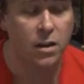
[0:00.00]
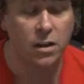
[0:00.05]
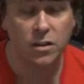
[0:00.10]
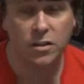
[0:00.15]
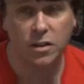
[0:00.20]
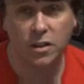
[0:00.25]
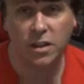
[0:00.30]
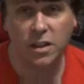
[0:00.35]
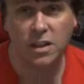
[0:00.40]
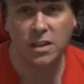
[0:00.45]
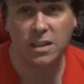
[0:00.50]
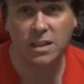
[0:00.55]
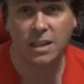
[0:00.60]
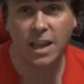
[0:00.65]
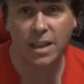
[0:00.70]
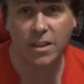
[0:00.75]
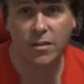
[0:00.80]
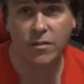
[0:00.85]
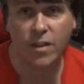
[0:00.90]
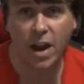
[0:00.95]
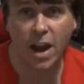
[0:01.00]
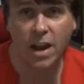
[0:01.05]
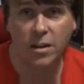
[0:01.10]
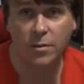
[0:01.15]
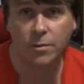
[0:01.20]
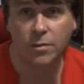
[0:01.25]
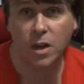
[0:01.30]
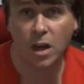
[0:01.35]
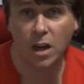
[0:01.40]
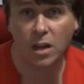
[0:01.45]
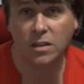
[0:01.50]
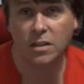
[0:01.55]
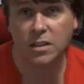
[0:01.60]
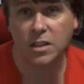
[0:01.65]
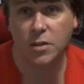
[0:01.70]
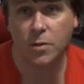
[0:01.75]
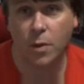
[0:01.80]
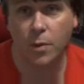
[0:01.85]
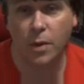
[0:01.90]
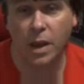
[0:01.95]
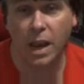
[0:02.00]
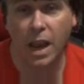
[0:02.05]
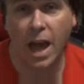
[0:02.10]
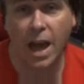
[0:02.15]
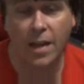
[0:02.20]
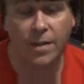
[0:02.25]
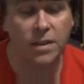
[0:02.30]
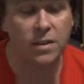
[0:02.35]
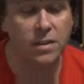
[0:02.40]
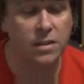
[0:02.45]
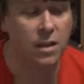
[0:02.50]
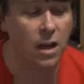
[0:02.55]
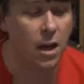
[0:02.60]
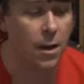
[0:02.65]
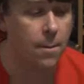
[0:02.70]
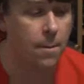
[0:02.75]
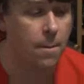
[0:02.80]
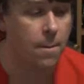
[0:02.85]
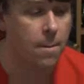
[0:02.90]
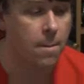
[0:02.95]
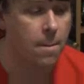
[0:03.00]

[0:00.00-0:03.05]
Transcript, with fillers: So I'm going to select the random card and see what we land this time.